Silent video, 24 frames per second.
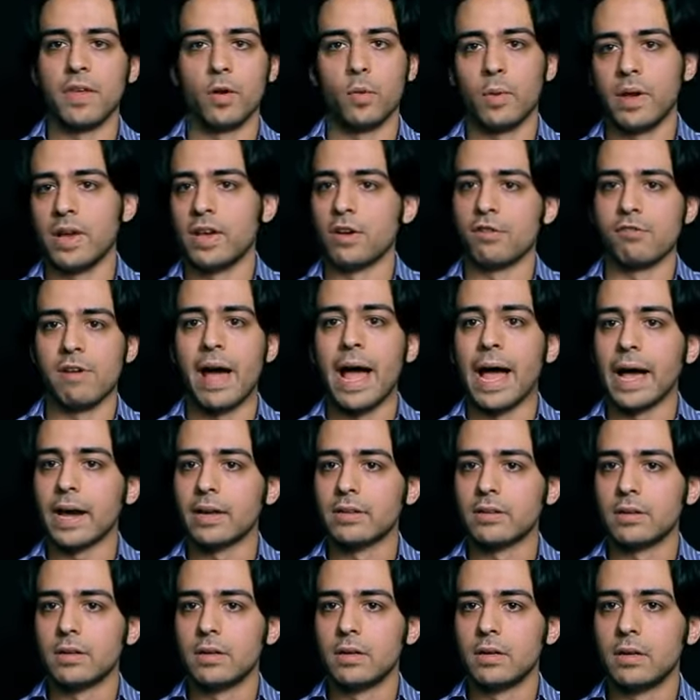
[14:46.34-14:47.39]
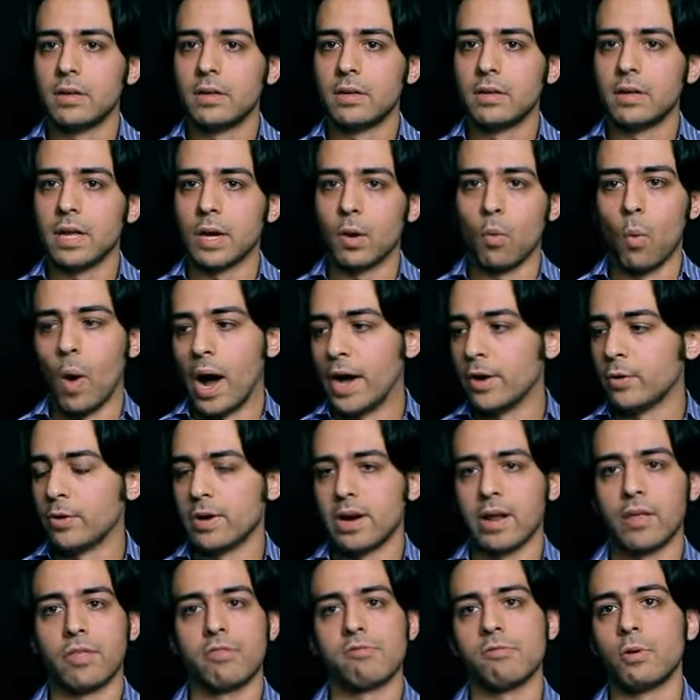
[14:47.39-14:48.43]
that we interact. Like, why don't
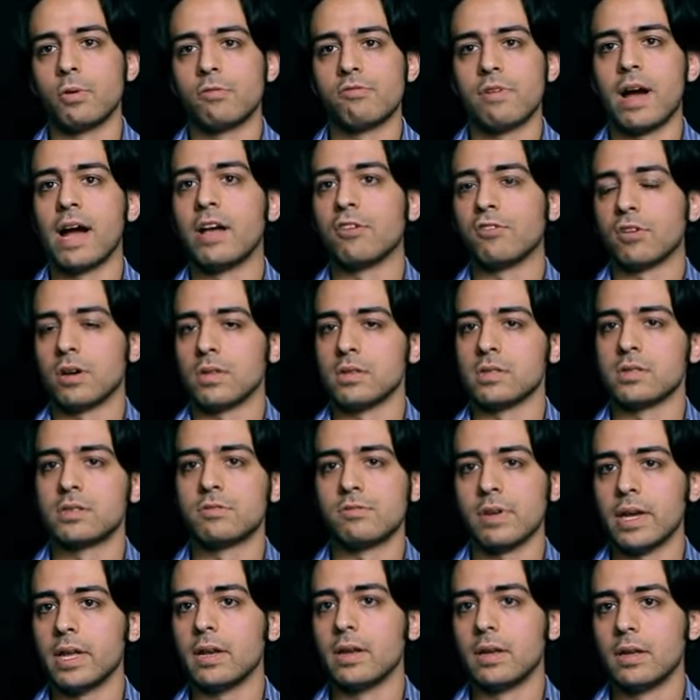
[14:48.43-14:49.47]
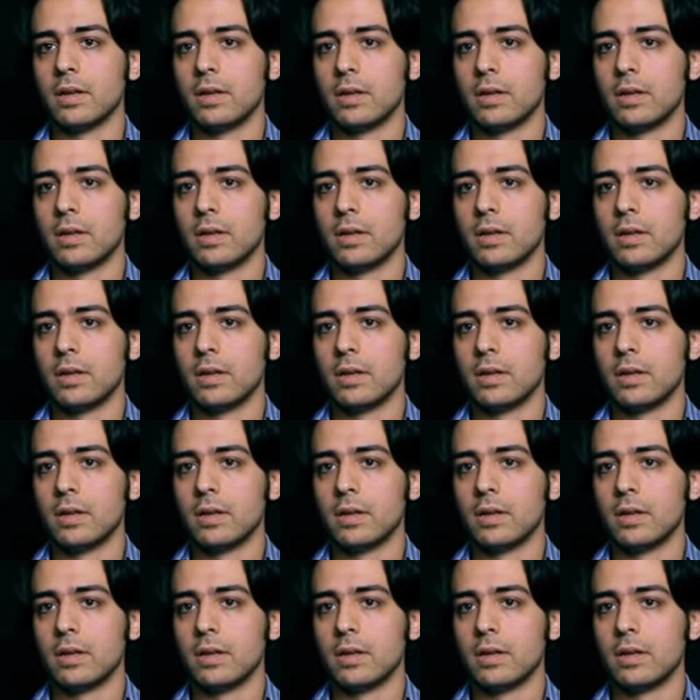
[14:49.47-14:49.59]
I throw trash on the street?